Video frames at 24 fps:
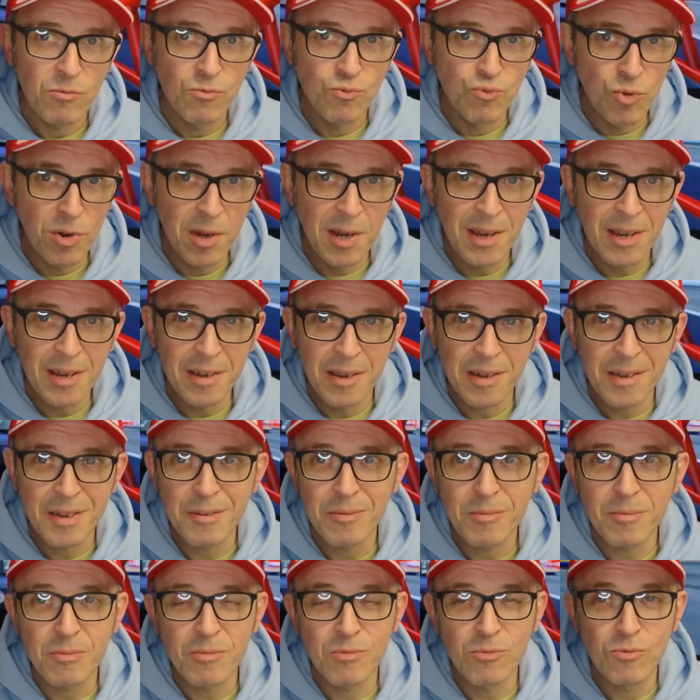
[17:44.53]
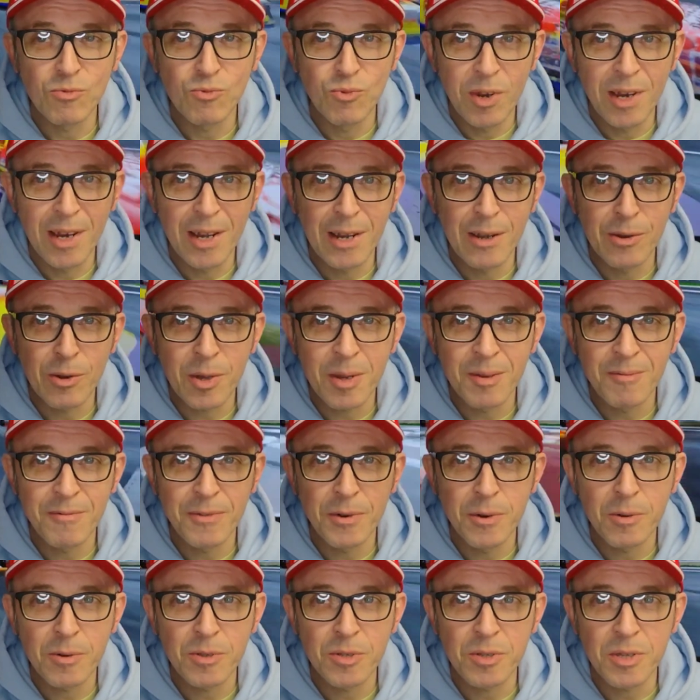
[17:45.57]
Really looking
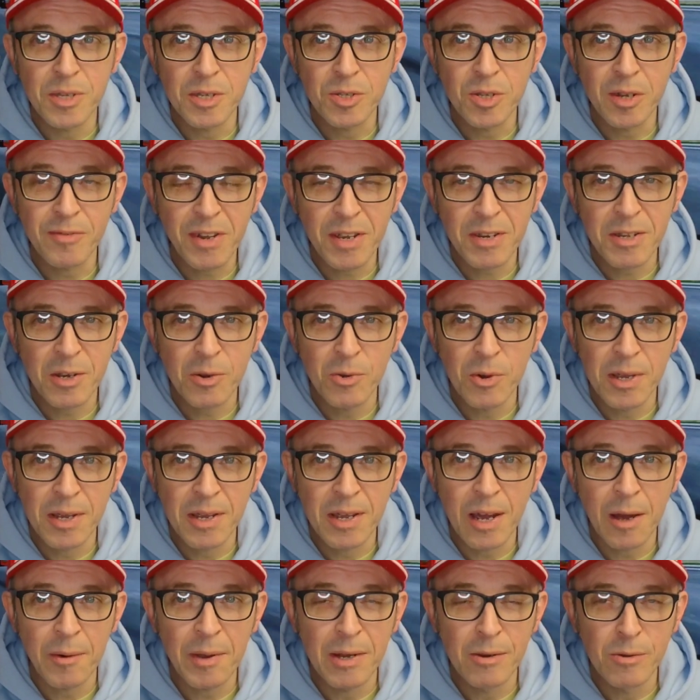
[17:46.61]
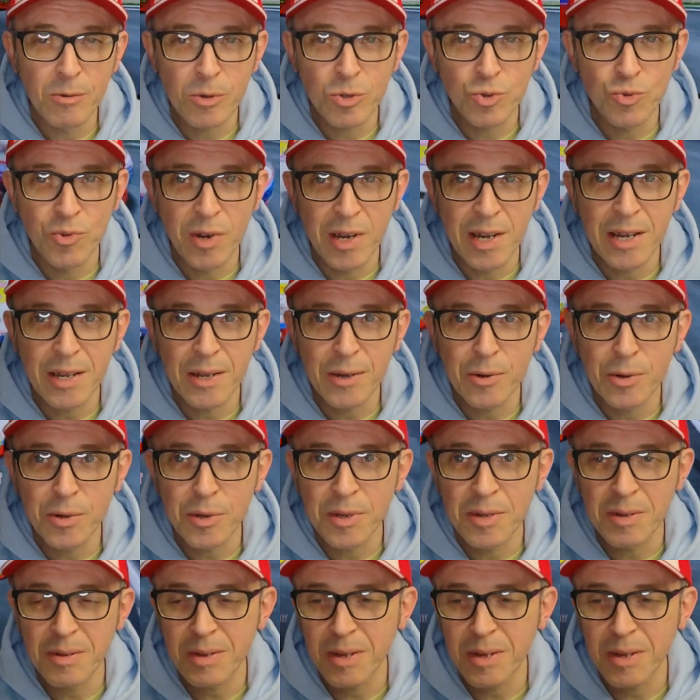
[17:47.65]
forward to this. I've had a quick go. It looks really good.